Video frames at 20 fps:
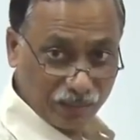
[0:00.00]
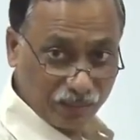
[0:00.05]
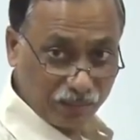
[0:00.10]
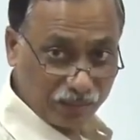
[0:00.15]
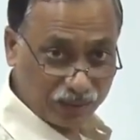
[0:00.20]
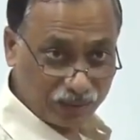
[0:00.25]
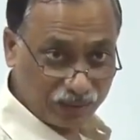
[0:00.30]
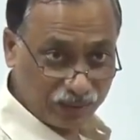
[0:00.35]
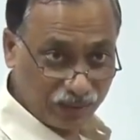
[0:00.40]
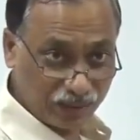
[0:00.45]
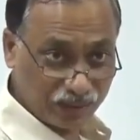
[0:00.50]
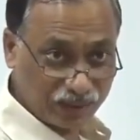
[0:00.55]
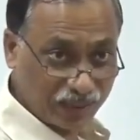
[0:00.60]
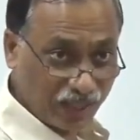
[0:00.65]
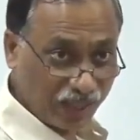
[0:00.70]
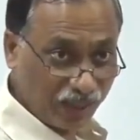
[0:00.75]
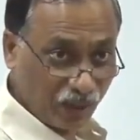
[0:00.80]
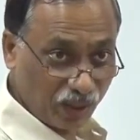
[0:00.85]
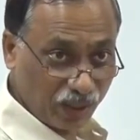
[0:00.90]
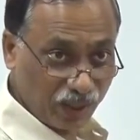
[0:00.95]
means this
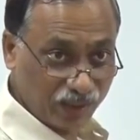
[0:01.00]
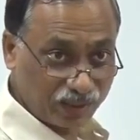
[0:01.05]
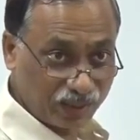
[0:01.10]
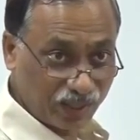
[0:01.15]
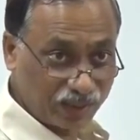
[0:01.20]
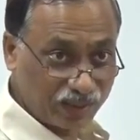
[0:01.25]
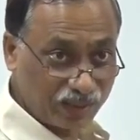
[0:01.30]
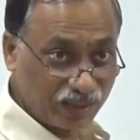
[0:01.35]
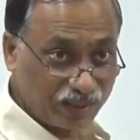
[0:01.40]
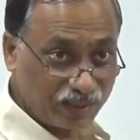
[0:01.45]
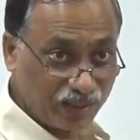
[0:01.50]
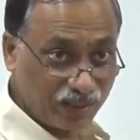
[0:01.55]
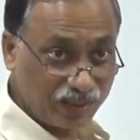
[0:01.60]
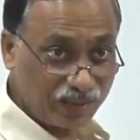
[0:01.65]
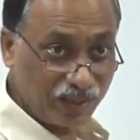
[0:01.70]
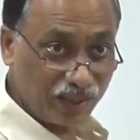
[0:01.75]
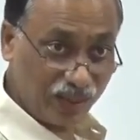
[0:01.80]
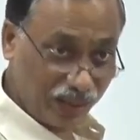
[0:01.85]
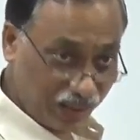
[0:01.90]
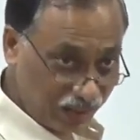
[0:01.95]
side on x axis
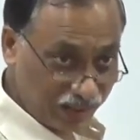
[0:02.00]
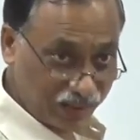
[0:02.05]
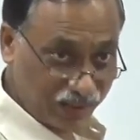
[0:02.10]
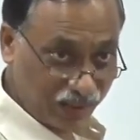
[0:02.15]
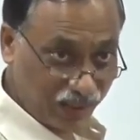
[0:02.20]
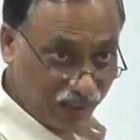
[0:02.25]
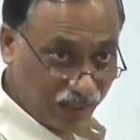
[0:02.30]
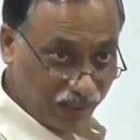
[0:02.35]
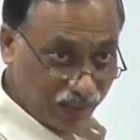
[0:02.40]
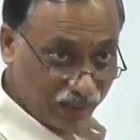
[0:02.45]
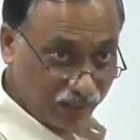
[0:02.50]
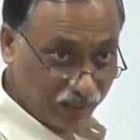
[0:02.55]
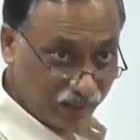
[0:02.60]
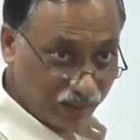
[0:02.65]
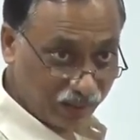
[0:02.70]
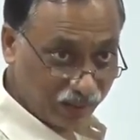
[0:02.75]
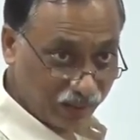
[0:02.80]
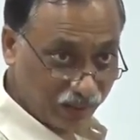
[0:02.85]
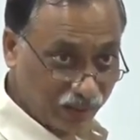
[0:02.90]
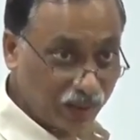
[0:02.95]
is easy,
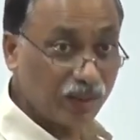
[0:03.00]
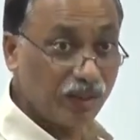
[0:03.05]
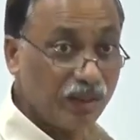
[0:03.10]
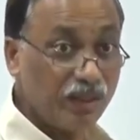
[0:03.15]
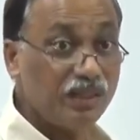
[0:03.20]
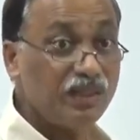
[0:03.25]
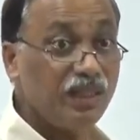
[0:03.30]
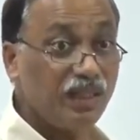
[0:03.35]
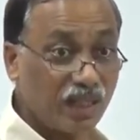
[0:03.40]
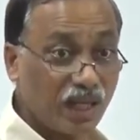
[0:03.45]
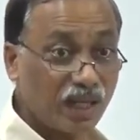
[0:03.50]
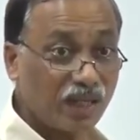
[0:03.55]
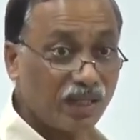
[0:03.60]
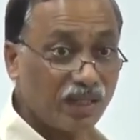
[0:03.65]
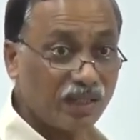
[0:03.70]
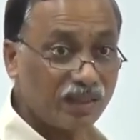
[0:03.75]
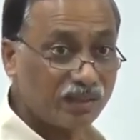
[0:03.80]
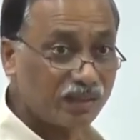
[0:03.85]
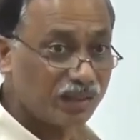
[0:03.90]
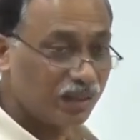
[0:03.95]
easy
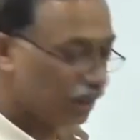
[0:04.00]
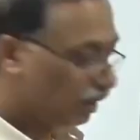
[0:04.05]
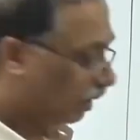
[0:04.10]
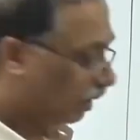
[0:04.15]
targets